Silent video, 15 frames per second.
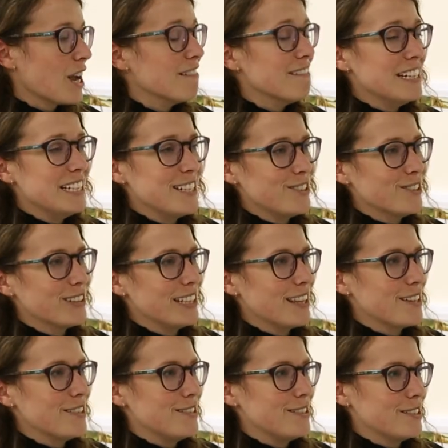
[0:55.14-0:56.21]
I really enjoyed
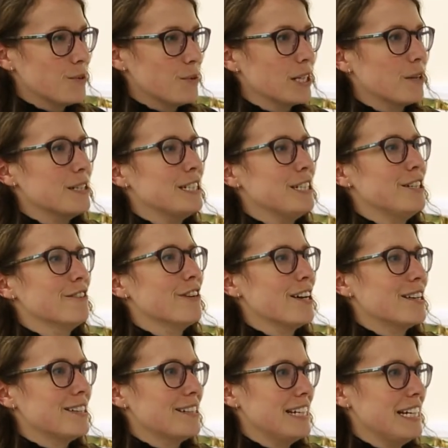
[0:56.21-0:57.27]
those. So when I went to
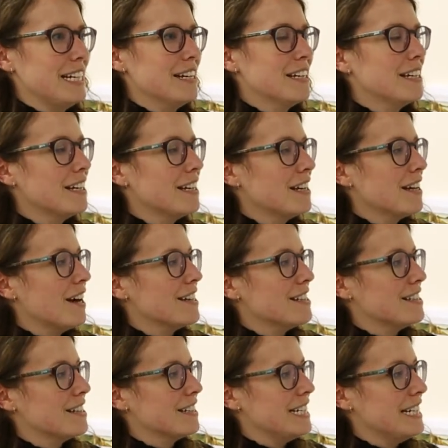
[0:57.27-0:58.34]
university, I
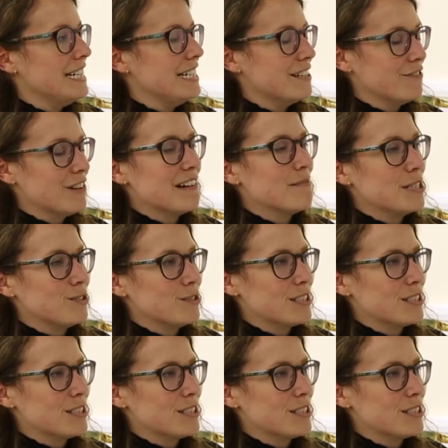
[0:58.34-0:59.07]
studied environmental